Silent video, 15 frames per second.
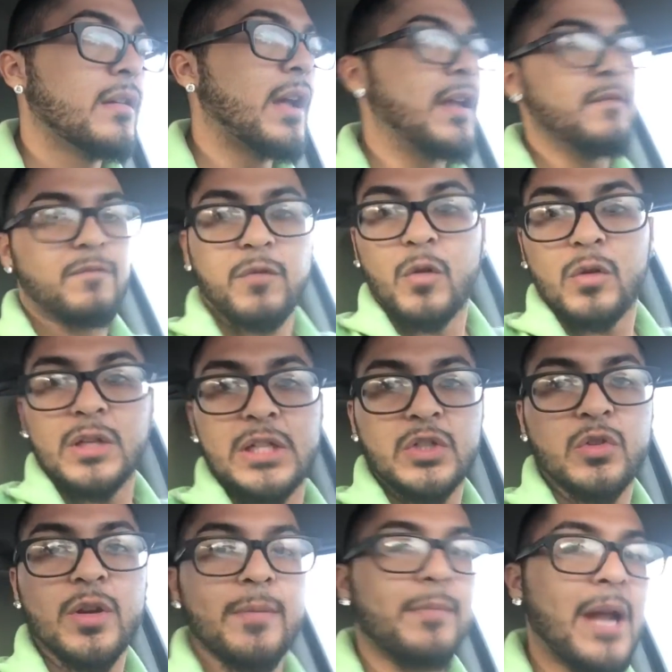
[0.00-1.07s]
Ain't fully
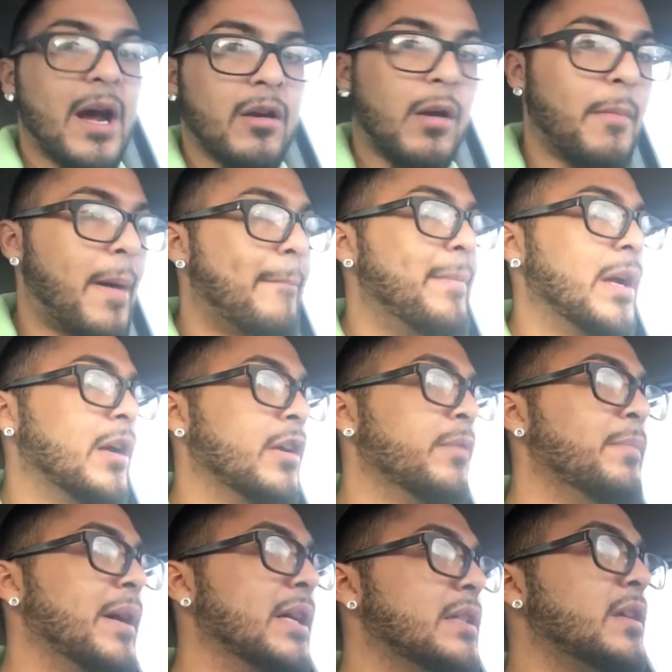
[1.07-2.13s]
trimmed down on my beard,
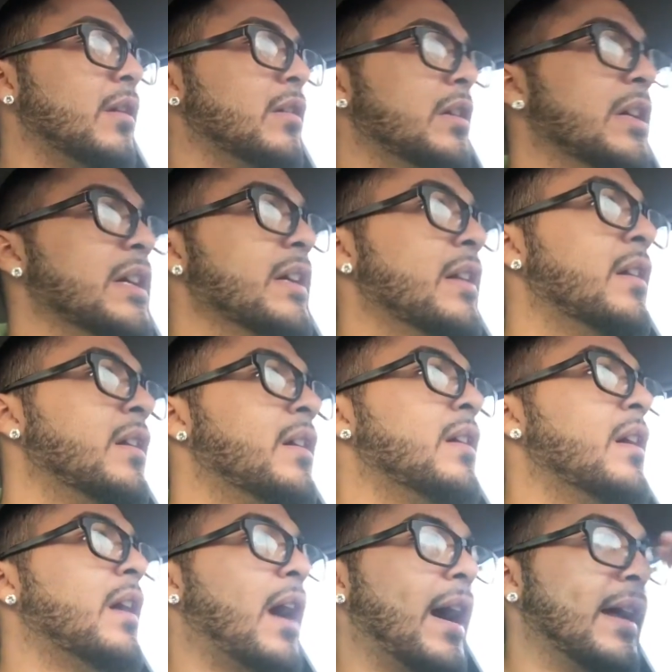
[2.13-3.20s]
but it's all good.
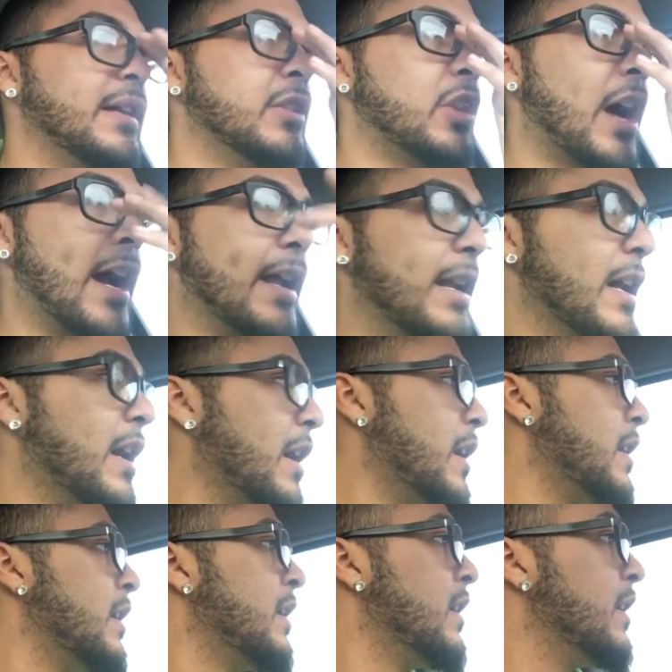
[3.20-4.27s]
I ain't trying
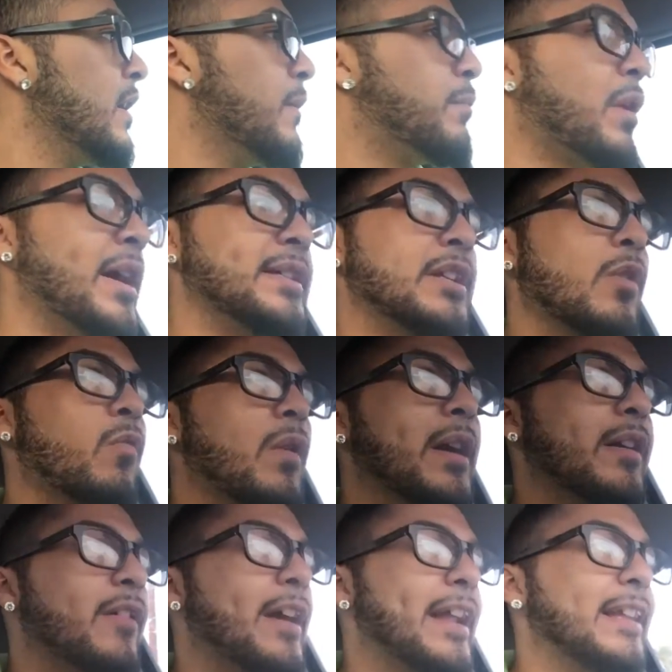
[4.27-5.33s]
to impress no
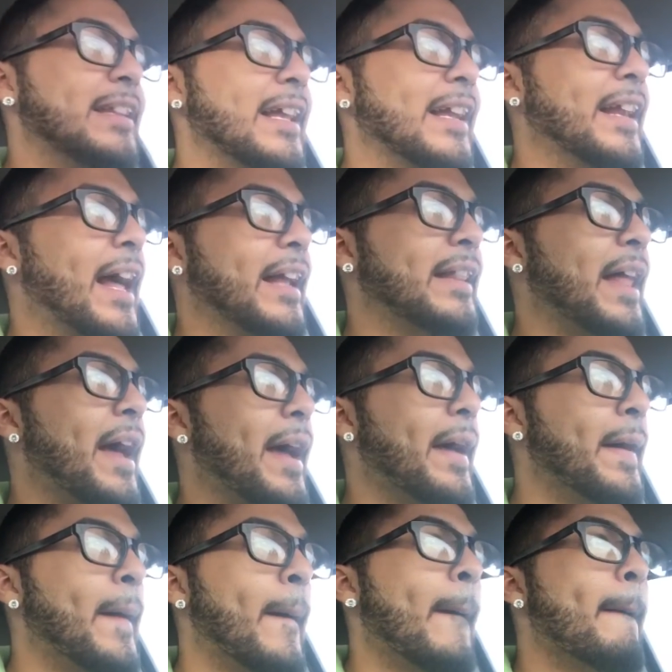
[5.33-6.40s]
one or anything like that.
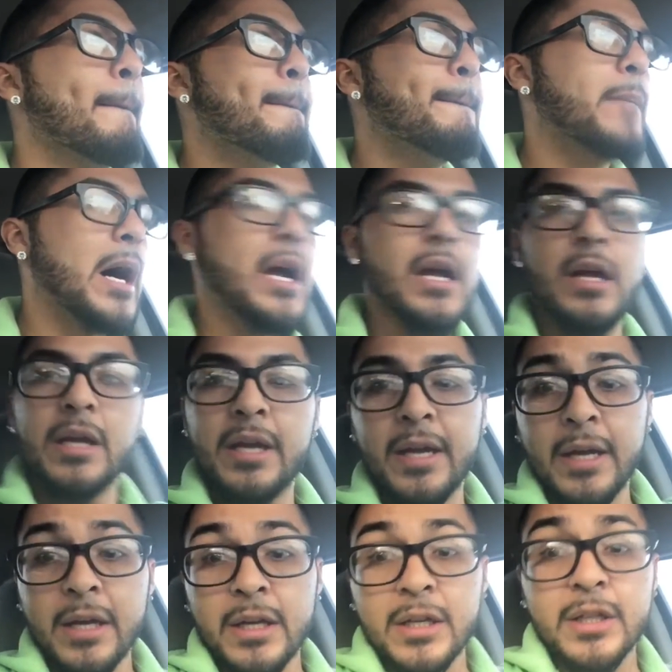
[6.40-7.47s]
But,
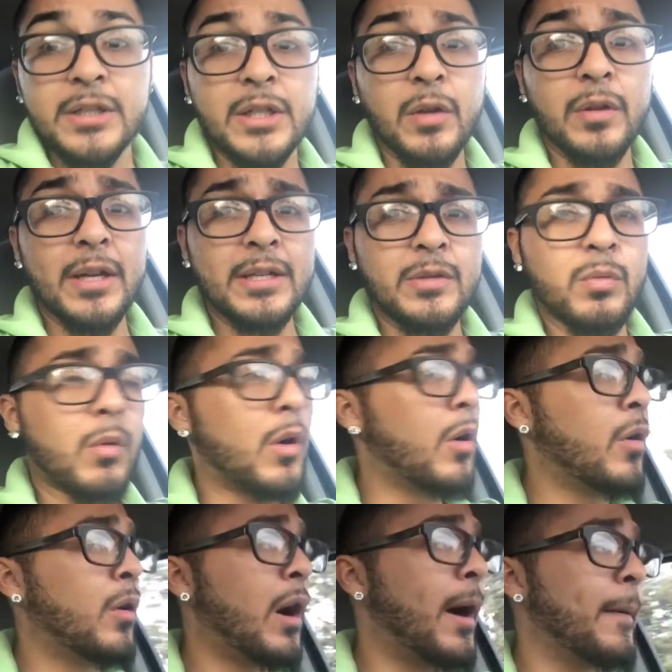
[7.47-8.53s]
so this
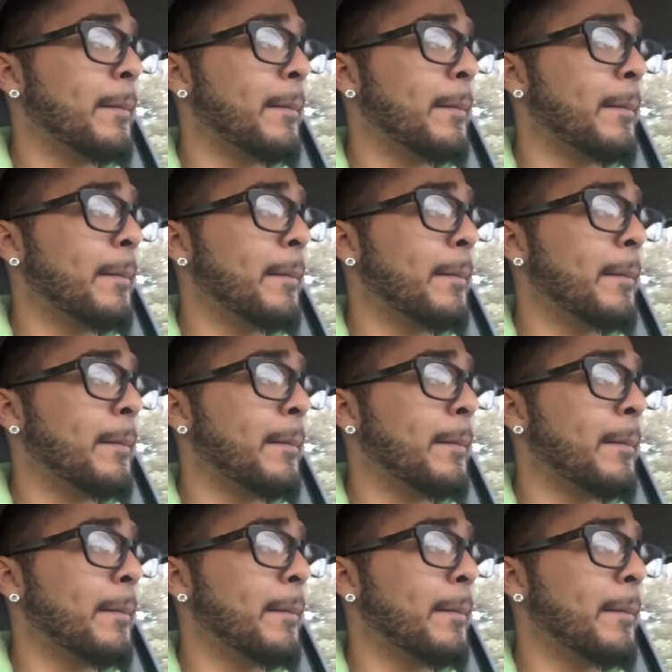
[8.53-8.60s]
will